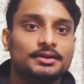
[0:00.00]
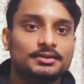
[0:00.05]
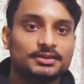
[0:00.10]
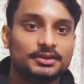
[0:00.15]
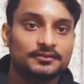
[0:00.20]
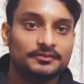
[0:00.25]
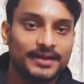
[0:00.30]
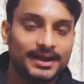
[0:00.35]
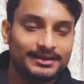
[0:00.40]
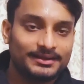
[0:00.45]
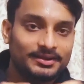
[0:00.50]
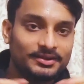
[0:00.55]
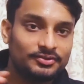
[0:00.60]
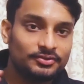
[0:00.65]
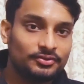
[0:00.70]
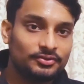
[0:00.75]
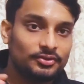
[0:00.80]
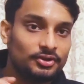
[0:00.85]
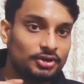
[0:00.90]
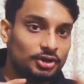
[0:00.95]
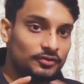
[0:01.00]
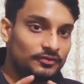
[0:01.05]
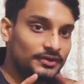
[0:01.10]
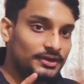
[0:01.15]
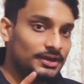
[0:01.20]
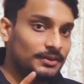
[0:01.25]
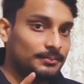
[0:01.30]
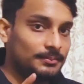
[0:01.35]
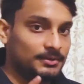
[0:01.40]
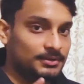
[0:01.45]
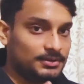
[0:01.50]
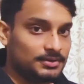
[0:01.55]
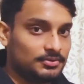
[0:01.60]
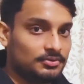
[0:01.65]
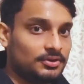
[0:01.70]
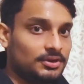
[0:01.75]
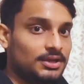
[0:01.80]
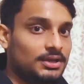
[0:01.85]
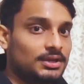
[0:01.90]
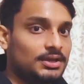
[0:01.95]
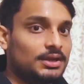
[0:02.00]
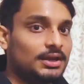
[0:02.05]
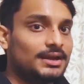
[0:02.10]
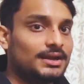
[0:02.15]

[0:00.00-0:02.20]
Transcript: the factors you got of a number okay